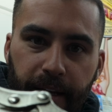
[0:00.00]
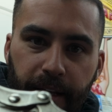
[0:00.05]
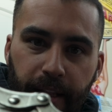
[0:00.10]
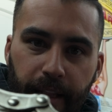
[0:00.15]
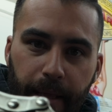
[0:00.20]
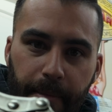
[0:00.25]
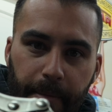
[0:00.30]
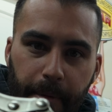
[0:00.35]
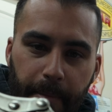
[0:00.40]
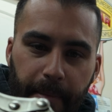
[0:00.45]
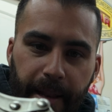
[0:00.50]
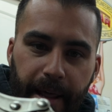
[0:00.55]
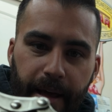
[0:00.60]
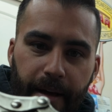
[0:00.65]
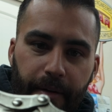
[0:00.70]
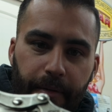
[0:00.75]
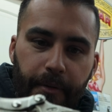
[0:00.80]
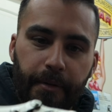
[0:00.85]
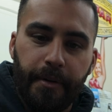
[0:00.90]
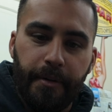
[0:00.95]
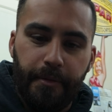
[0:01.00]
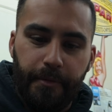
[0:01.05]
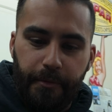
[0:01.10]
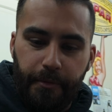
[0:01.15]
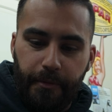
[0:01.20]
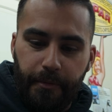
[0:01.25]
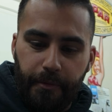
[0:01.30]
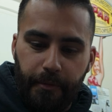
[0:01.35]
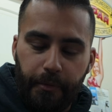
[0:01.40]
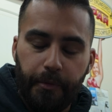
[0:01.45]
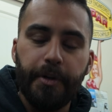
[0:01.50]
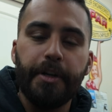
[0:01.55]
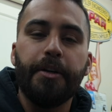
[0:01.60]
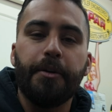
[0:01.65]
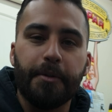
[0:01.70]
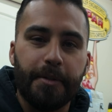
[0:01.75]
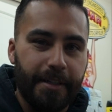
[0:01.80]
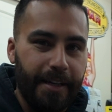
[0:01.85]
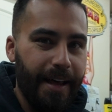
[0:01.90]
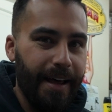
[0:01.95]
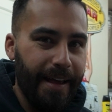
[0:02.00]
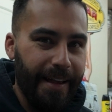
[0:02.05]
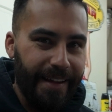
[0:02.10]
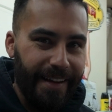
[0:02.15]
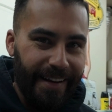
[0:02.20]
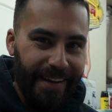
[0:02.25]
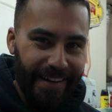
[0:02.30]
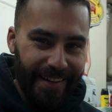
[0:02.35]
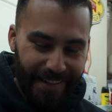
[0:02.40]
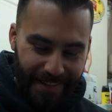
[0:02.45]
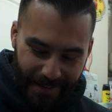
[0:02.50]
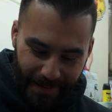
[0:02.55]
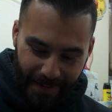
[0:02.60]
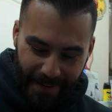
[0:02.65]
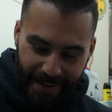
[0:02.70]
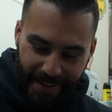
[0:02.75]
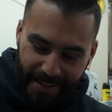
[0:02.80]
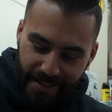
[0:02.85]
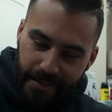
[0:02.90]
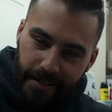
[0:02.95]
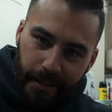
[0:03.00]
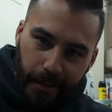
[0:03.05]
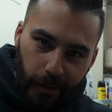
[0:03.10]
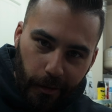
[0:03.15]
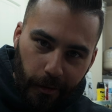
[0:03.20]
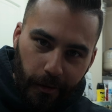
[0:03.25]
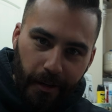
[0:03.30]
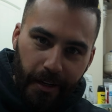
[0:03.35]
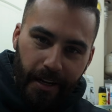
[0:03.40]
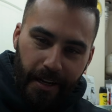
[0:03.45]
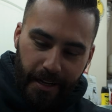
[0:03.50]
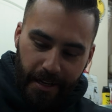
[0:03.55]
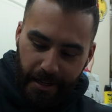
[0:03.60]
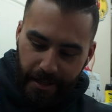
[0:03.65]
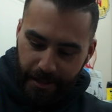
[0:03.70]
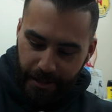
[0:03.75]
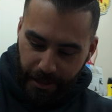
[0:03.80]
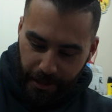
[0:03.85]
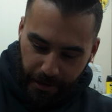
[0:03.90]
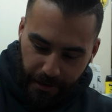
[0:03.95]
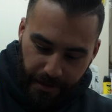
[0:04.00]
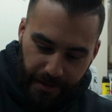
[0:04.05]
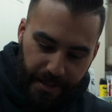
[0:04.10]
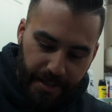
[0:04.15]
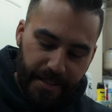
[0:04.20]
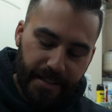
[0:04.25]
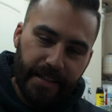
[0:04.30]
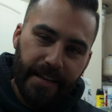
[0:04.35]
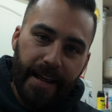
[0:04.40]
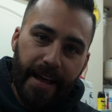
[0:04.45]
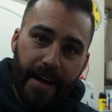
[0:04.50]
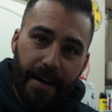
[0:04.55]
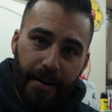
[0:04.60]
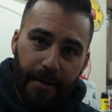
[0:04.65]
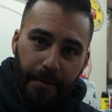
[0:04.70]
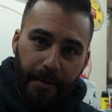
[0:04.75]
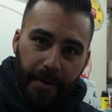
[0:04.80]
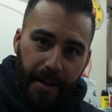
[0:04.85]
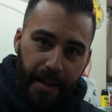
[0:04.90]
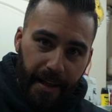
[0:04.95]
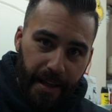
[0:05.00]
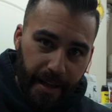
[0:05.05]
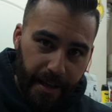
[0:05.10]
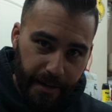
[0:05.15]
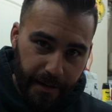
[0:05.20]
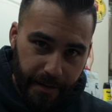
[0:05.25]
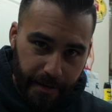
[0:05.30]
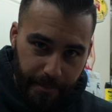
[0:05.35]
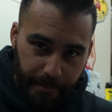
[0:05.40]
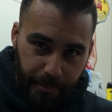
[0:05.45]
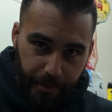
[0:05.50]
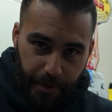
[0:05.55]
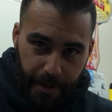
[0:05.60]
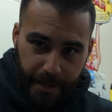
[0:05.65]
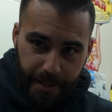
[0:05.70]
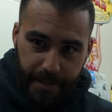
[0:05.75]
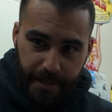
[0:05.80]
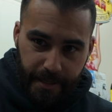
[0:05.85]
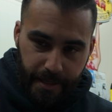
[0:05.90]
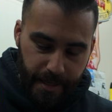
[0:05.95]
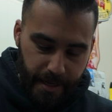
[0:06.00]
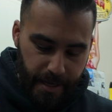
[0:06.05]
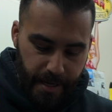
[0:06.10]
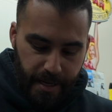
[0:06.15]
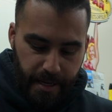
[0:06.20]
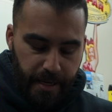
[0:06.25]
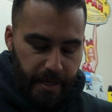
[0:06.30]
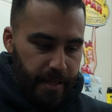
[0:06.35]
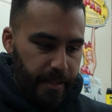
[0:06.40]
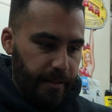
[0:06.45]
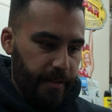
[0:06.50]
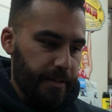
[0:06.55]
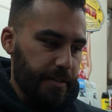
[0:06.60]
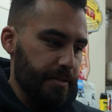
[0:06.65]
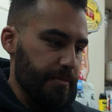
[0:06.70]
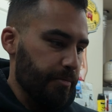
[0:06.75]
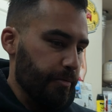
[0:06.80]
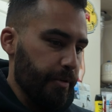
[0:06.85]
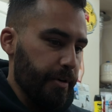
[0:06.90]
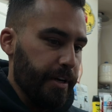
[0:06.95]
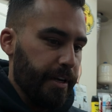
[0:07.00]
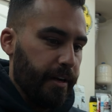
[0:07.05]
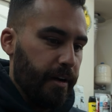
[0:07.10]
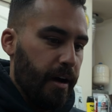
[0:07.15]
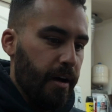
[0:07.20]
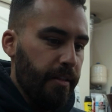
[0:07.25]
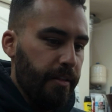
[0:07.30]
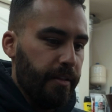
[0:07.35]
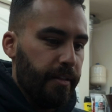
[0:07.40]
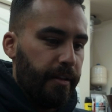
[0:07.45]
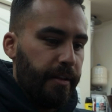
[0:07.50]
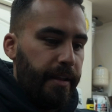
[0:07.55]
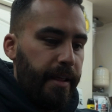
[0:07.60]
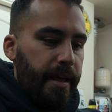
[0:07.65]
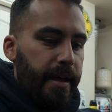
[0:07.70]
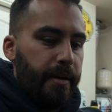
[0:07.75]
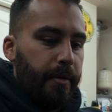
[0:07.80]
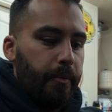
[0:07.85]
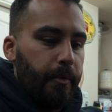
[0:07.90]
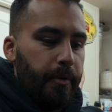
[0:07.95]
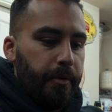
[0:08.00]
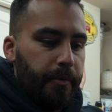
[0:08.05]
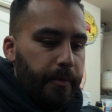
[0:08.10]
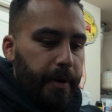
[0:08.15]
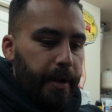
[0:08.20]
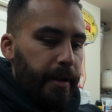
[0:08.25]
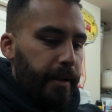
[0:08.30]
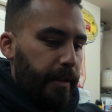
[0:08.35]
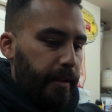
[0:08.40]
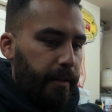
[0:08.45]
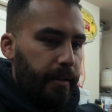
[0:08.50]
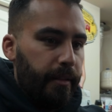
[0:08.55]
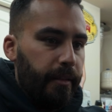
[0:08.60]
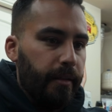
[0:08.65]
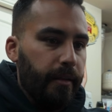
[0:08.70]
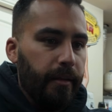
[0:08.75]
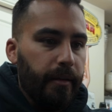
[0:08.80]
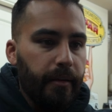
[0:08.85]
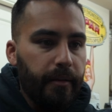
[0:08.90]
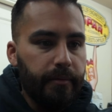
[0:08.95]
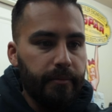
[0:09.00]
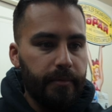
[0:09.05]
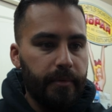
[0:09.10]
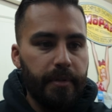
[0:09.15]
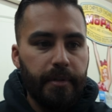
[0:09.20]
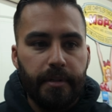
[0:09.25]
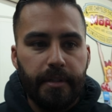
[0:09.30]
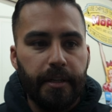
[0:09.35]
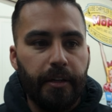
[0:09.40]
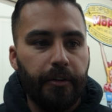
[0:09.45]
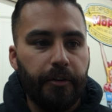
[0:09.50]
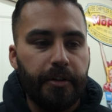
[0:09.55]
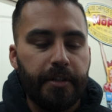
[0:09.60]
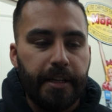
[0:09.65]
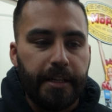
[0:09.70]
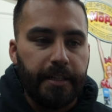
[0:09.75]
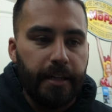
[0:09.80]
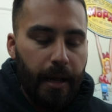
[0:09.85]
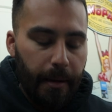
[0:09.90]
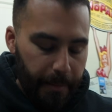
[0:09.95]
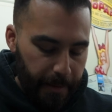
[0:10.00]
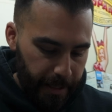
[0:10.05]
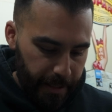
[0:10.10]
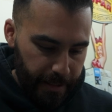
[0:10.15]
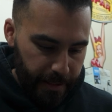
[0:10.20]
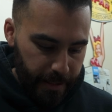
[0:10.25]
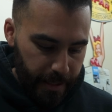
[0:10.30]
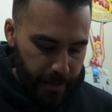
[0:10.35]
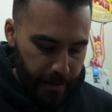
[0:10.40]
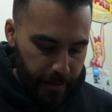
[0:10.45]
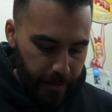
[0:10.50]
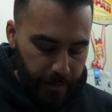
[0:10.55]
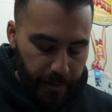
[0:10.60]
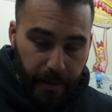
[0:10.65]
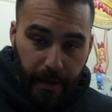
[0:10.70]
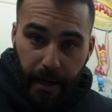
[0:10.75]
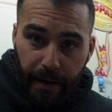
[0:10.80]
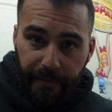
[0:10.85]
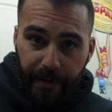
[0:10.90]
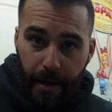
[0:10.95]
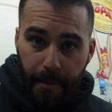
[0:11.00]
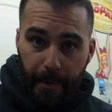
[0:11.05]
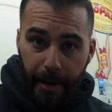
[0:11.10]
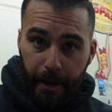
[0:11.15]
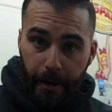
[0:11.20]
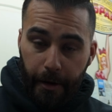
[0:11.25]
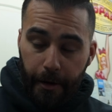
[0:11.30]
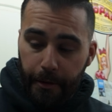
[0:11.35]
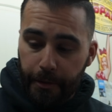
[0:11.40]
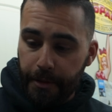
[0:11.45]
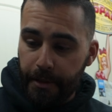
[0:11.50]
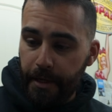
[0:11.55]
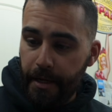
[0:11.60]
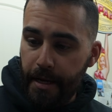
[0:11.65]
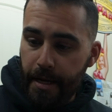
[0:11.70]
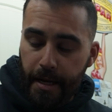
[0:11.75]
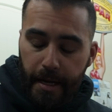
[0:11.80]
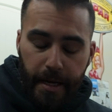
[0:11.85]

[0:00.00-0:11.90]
clamped them down real tight so I could still turn this down and compress the spring. Other than that, we're ready. The cylinder's at top dead center. I've got my hose